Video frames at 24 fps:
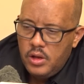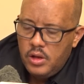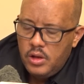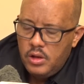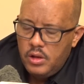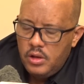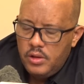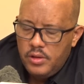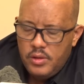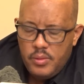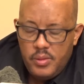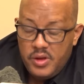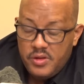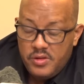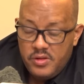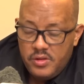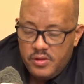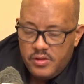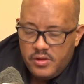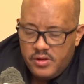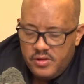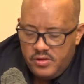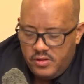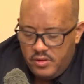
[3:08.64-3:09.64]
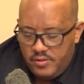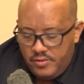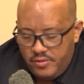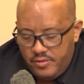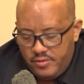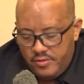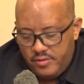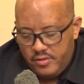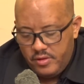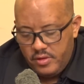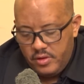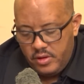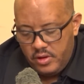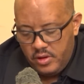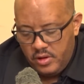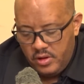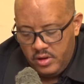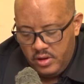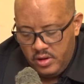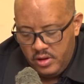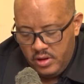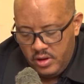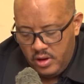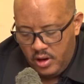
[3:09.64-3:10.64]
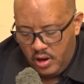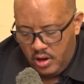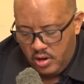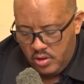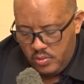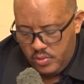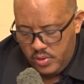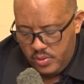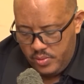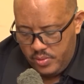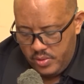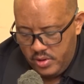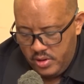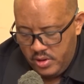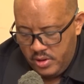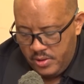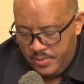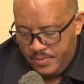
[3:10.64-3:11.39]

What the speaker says: in the best interest of our people.